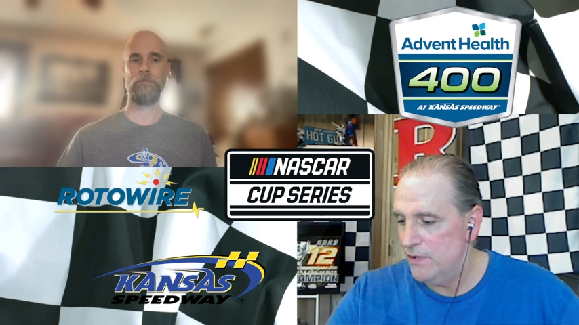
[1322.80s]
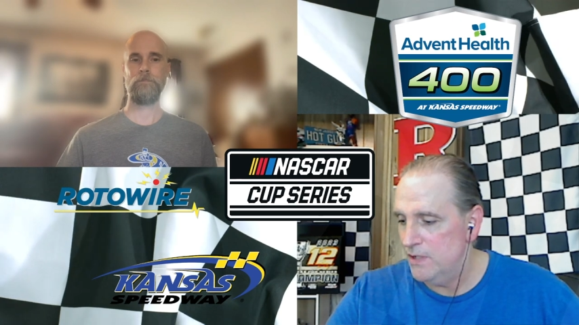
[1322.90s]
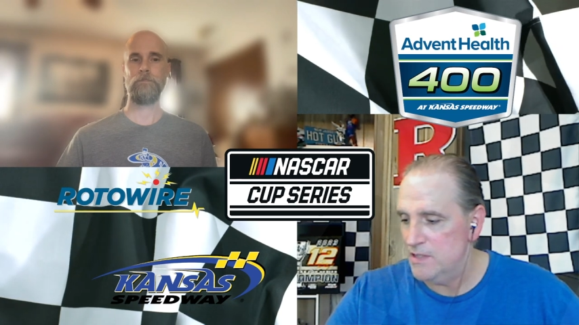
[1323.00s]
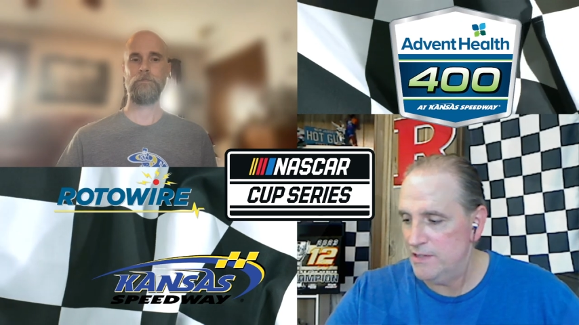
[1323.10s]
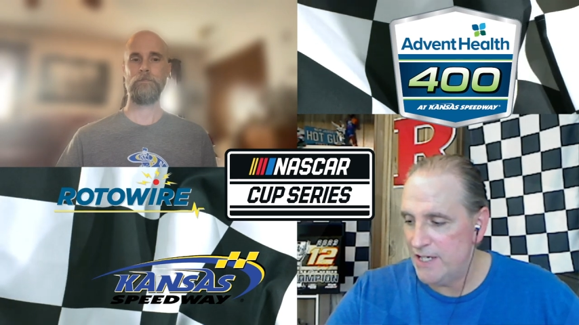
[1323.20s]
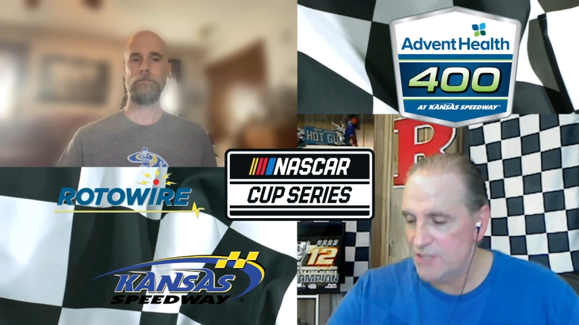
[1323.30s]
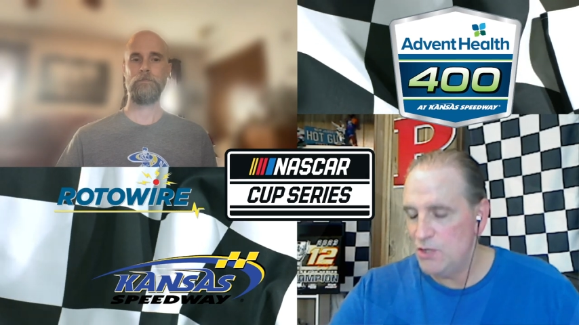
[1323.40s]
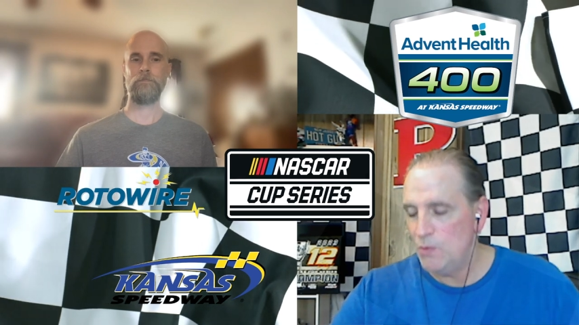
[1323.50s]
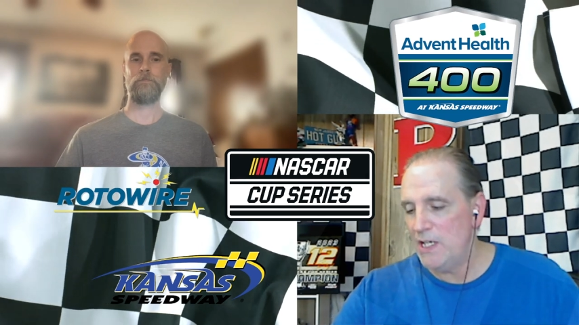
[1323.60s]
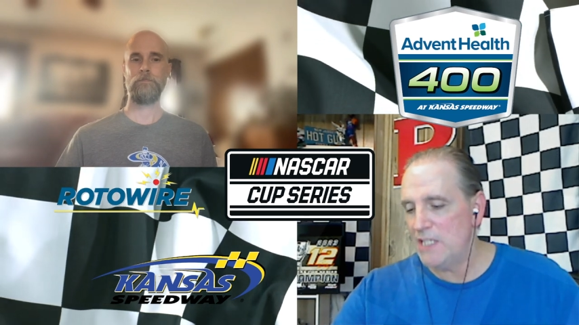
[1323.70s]
Speaker 1: In his last
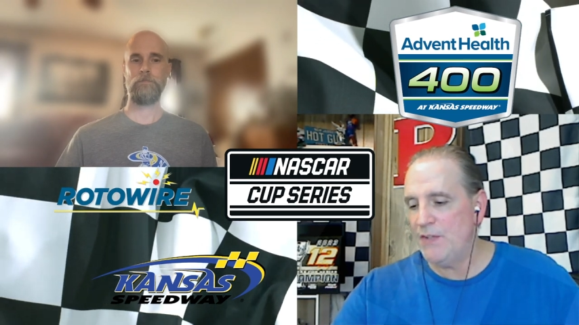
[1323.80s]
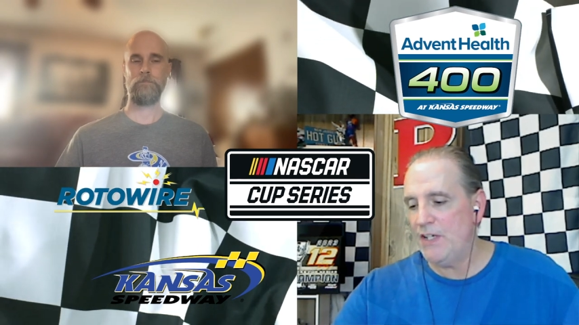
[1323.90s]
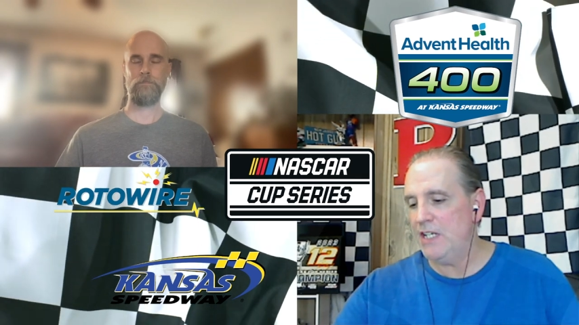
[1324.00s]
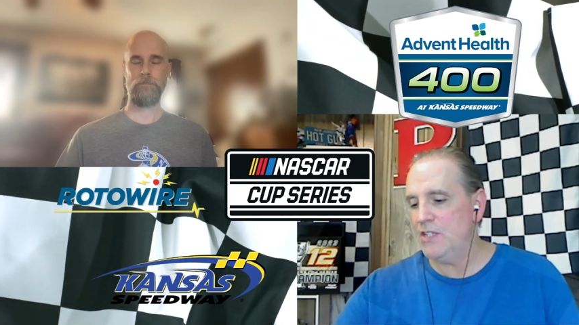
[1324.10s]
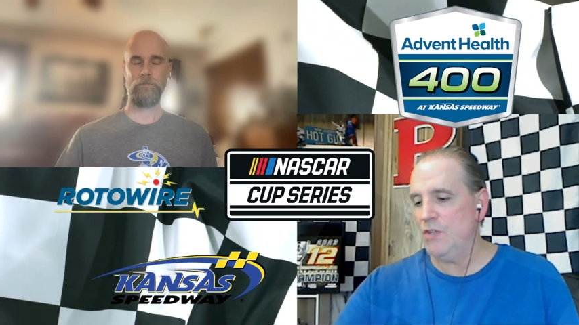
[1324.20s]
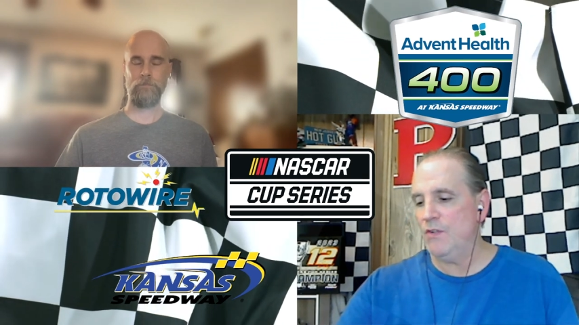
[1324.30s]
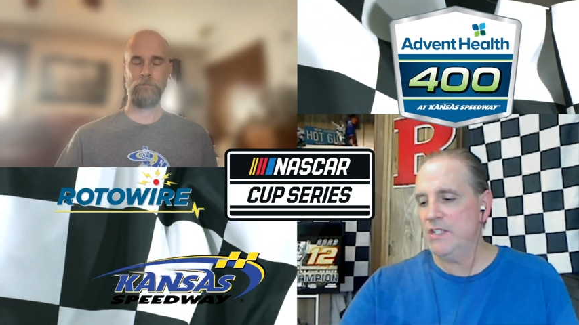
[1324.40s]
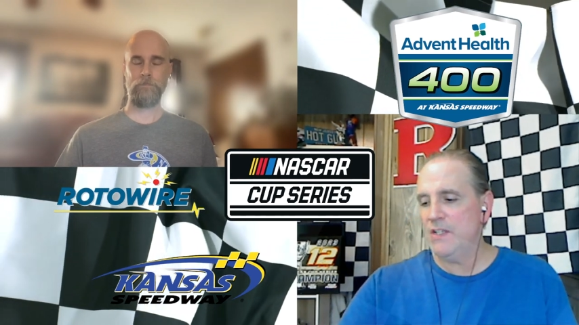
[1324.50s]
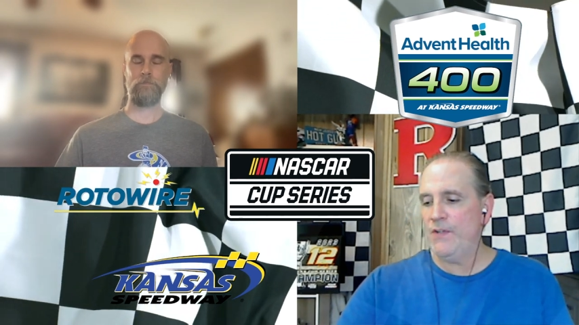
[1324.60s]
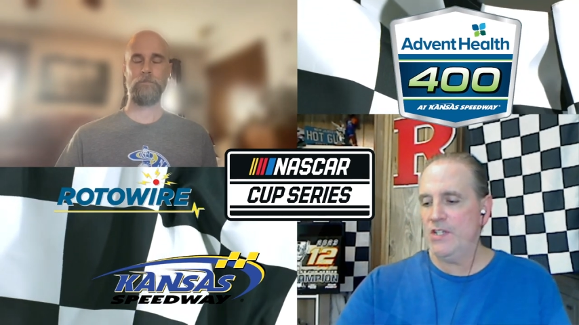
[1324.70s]
two in the Xfinity
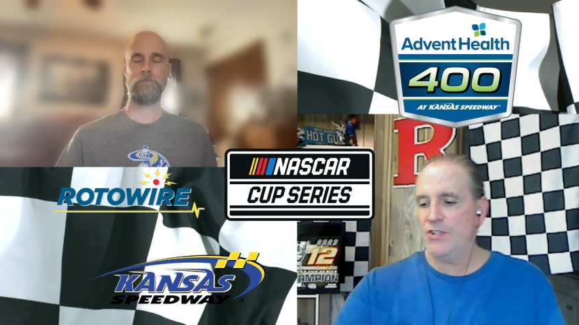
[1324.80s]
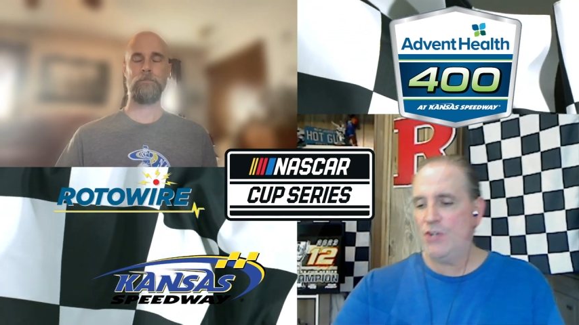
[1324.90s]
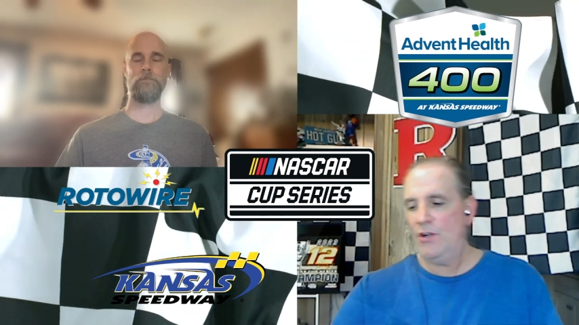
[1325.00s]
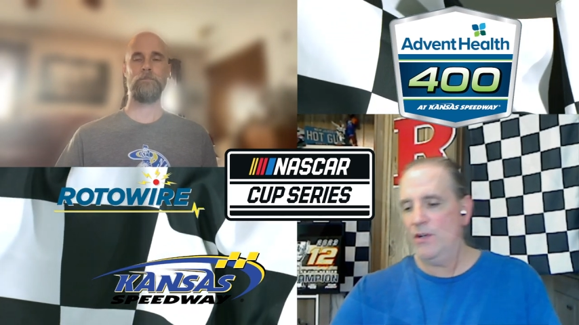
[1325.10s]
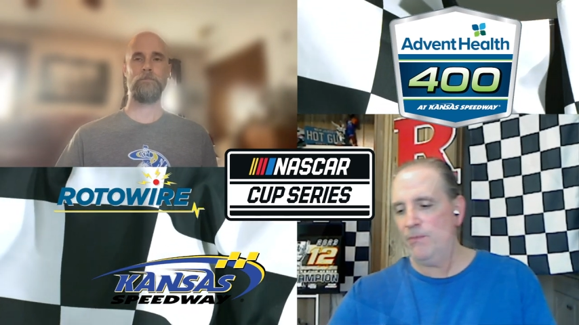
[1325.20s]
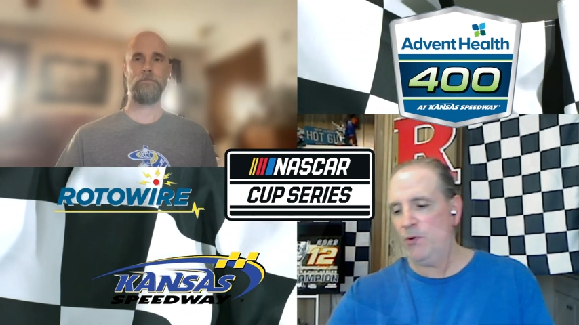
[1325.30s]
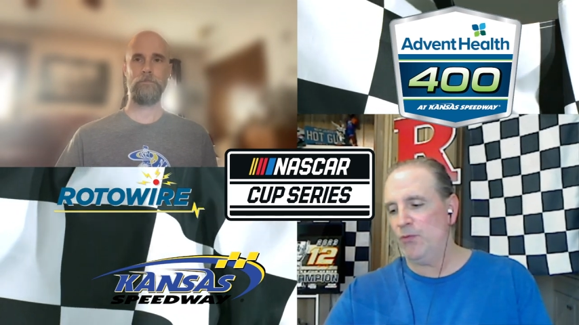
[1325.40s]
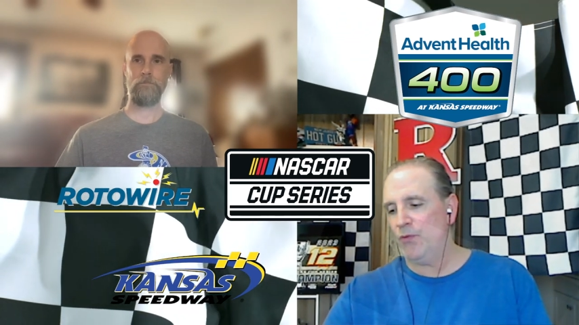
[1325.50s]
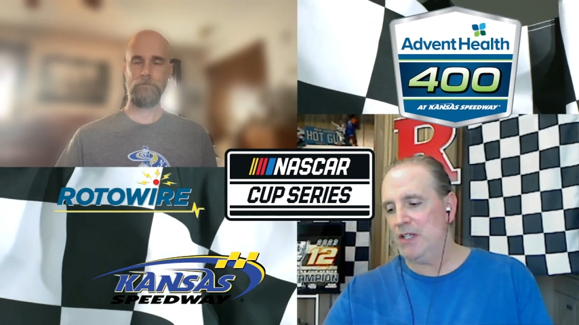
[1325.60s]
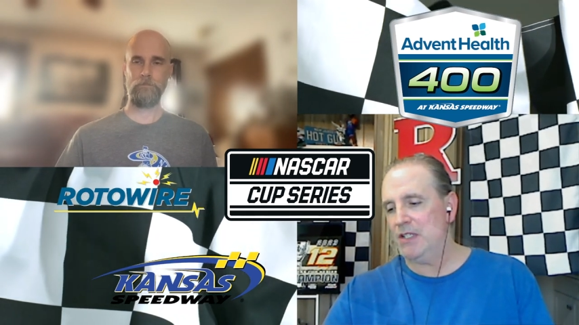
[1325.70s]
Series, he finished third in
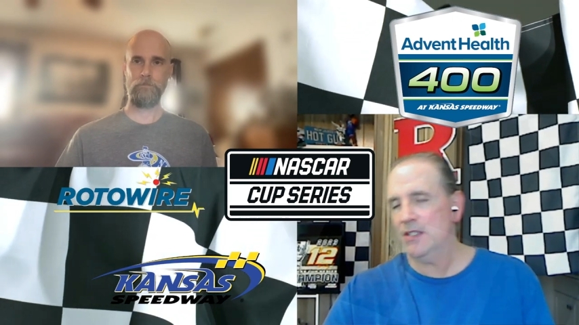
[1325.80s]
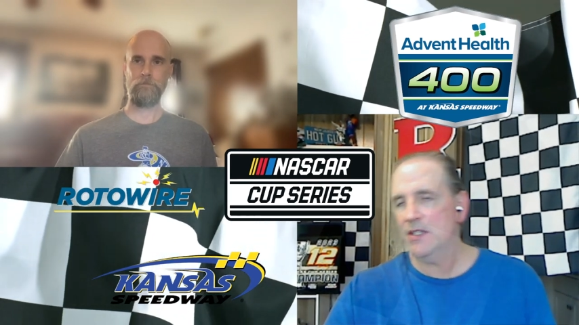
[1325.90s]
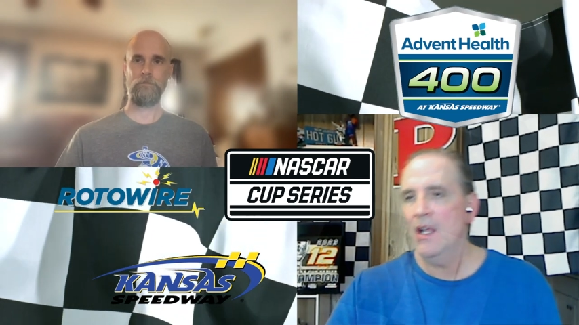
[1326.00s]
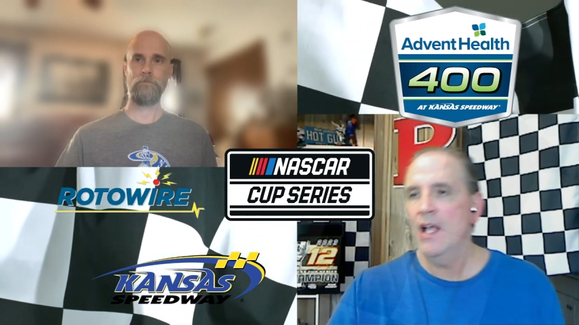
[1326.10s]
both races.